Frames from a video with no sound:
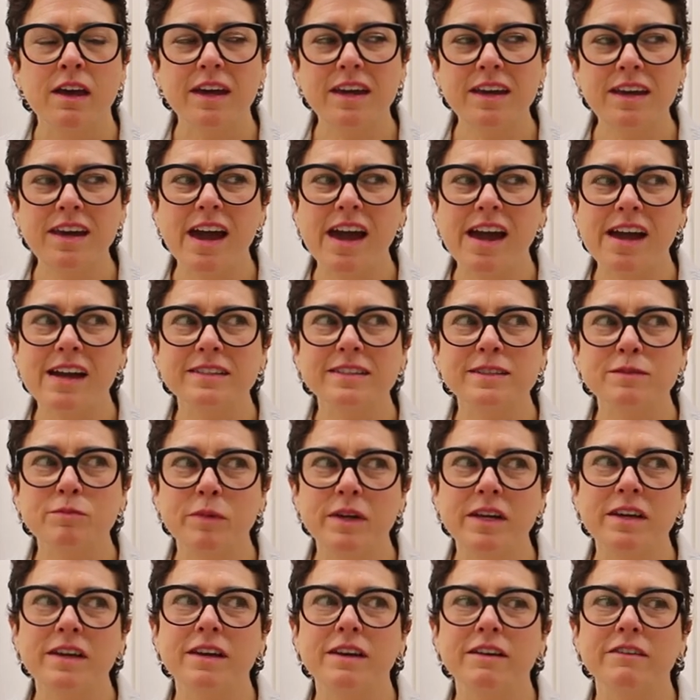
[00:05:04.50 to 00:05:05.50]
he asked
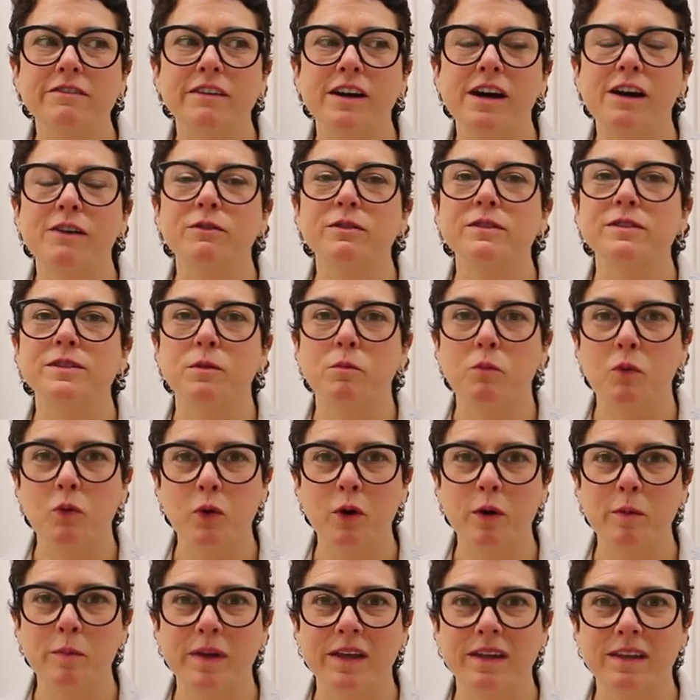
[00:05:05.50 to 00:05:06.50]
me if I was a
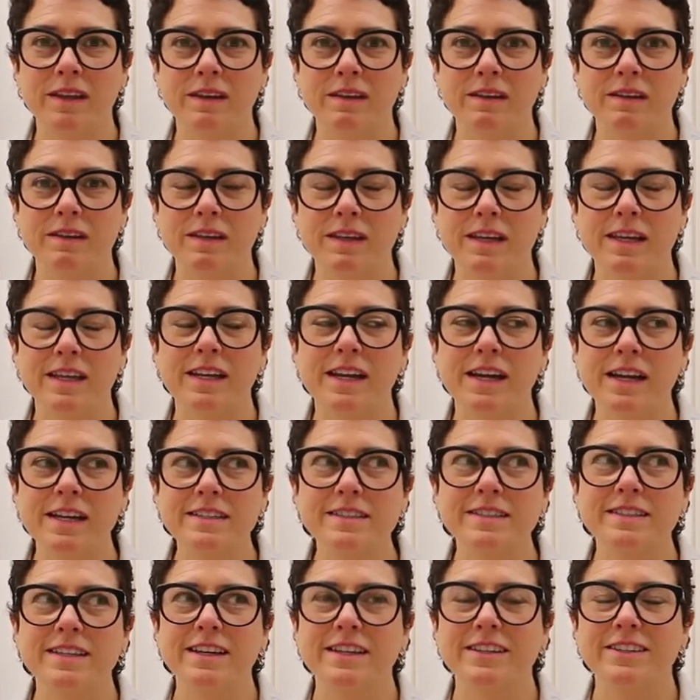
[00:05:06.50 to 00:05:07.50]
Mormon, and I
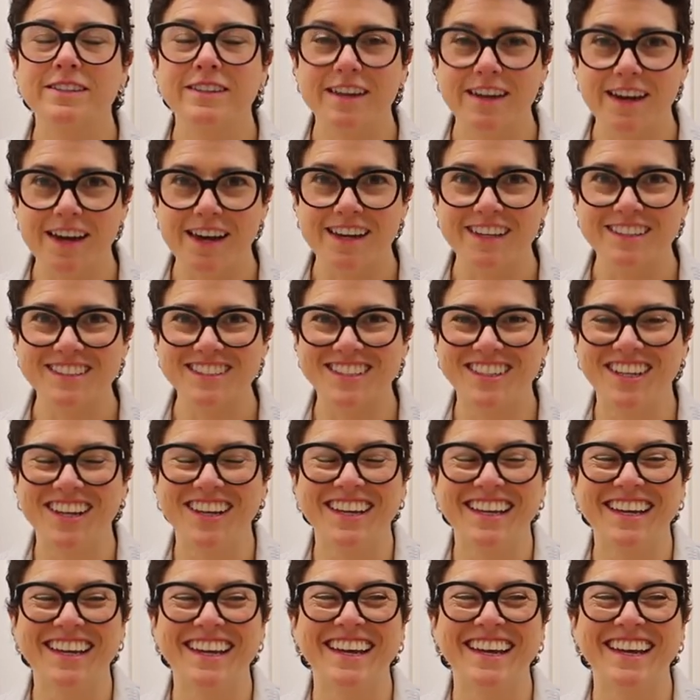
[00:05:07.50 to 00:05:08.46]
said yes.